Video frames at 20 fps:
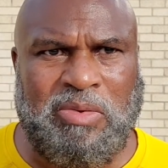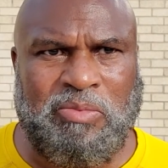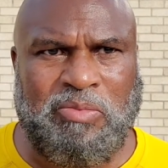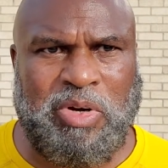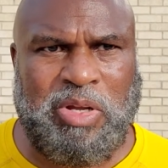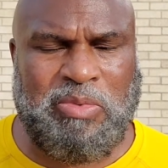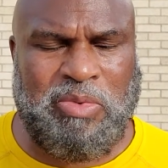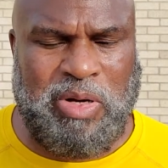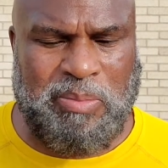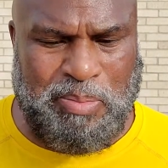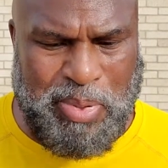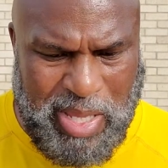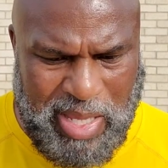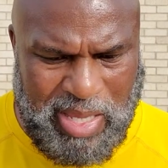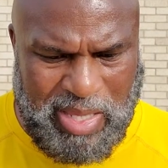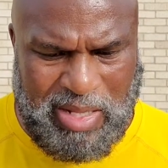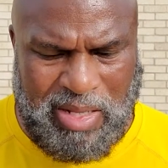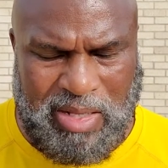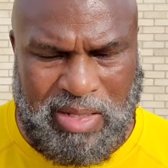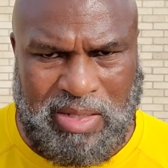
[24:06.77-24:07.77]
We
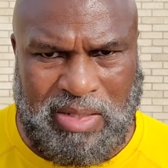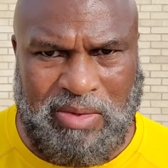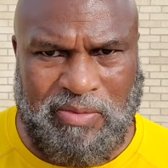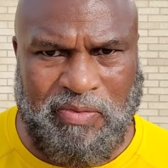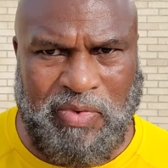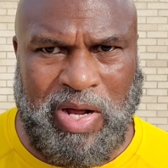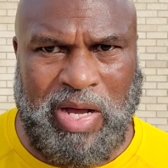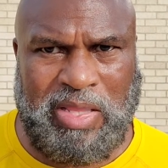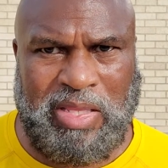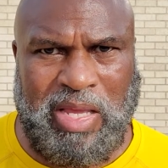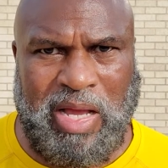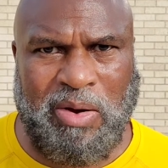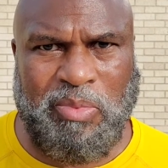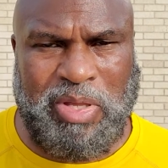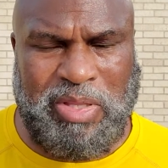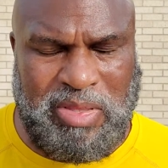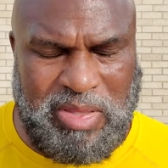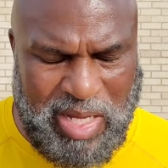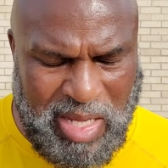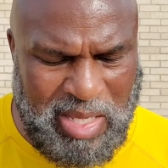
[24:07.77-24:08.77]
repent, Father Yah.
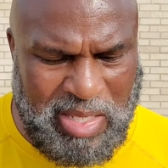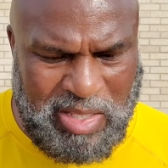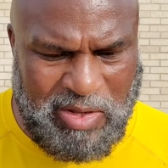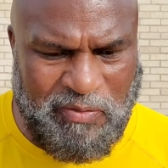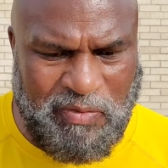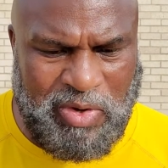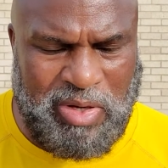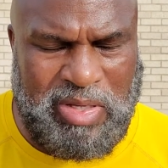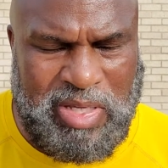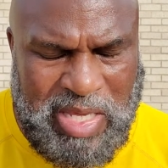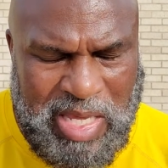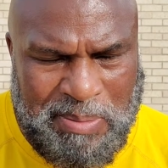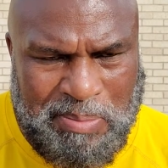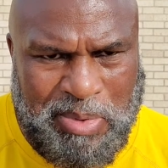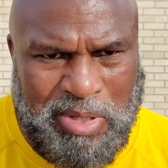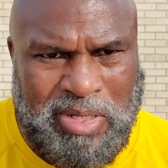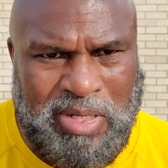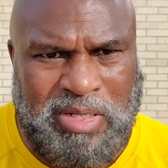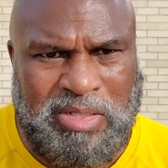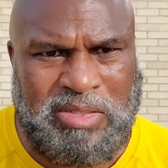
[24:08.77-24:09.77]
We thank you for
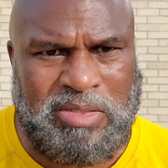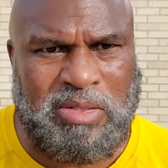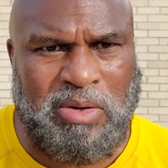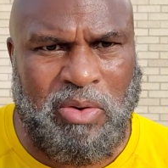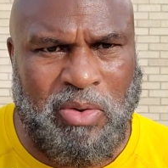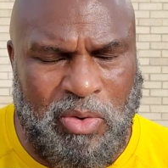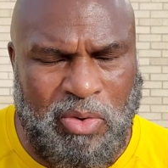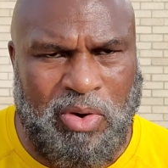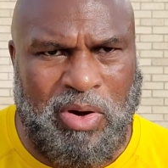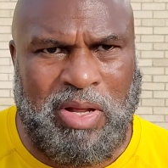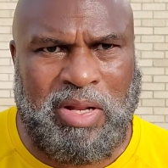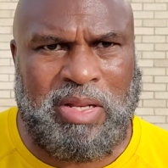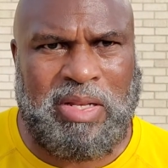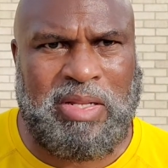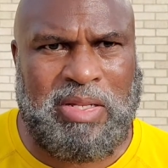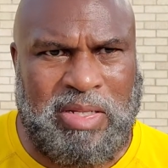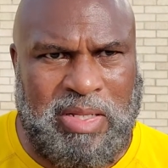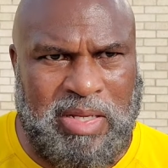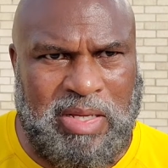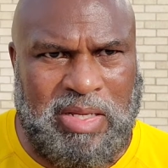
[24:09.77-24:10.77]
keeping us on
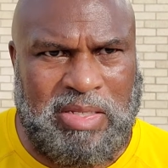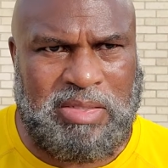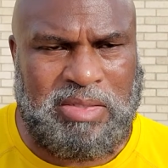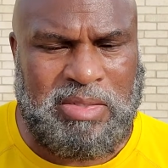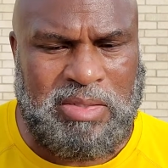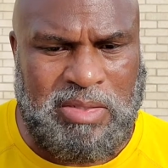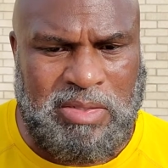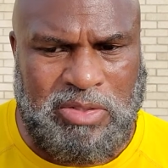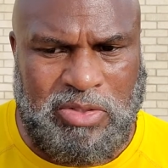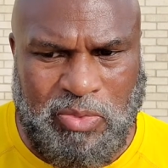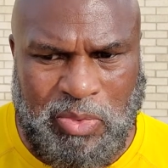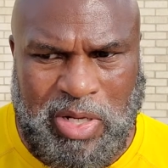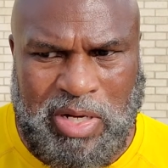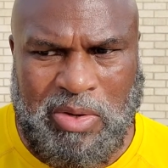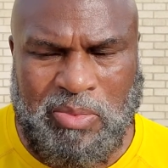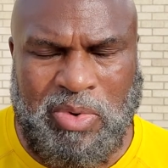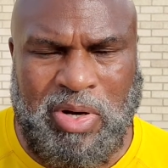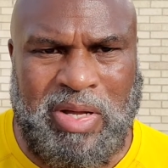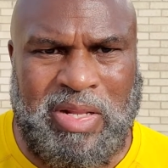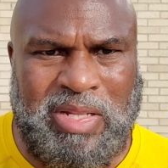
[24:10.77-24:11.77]
this
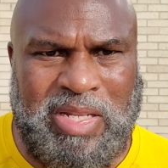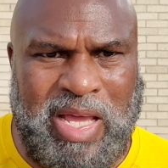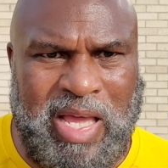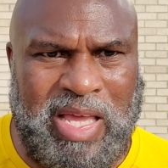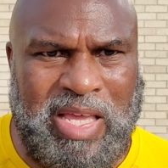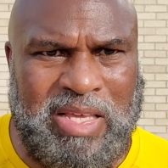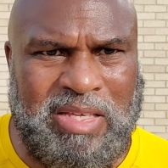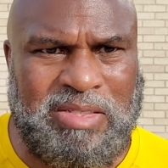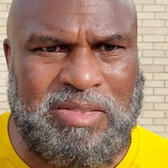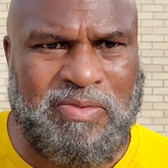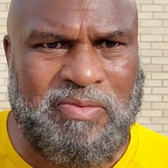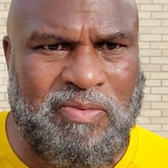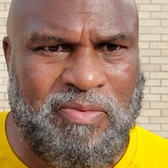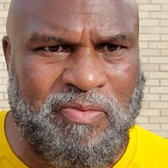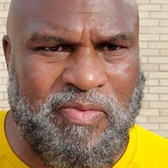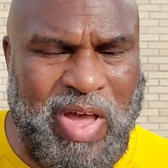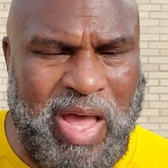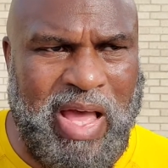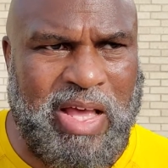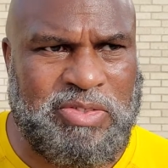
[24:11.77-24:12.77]
21 days
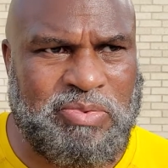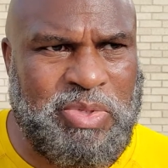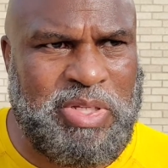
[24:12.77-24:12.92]
fast.